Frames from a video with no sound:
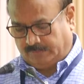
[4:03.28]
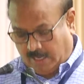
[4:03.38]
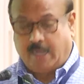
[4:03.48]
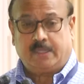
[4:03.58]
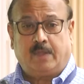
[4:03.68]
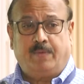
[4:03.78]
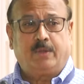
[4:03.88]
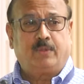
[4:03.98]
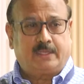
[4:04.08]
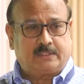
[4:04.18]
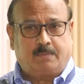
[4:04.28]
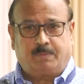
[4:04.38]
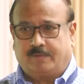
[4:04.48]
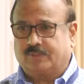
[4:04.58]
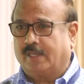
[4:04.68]
And I'll tell a very good
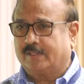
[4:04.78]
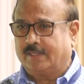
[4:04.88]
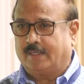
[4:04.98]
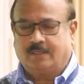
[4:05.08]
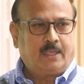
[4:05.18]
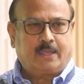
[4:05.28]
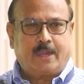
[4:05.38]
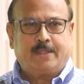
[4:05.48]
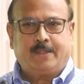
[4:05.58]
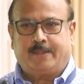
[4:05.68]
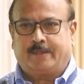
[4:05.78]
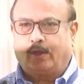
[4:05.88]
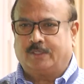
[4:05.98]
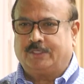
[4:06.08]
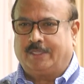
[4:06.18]
example of skill set. A catering
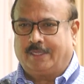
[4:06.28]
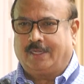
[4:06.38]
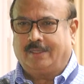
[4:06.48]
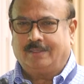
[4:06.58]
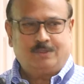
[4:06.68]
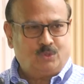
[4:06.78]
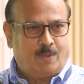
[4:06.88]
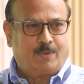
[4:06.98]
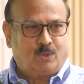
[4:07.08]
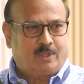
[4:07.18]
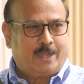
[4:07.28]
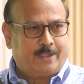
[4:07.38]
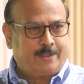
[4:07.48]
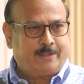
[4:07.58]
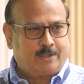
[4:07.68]
technology degree. You have a good
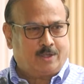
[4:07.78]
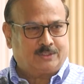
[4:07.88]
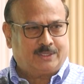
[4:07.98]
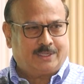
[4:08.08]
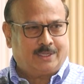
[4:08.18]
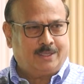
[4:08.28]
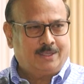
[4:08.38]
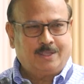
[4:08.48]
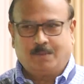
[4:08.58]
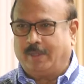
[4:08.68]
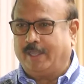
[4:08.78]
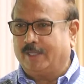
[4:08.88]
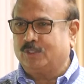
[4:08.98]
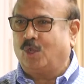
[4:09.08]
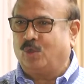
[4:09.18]
catering technology degree, but he
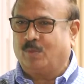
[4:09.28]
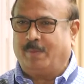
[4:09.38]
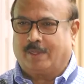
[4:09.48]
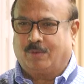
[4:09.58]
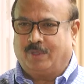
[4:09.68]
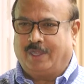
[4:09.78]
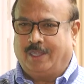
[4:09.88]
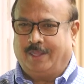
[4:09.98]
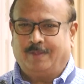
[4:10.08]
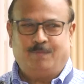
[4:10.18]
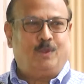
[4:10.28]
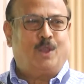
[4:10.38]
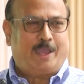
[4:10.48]
doesn't know how to make a good idli. Will you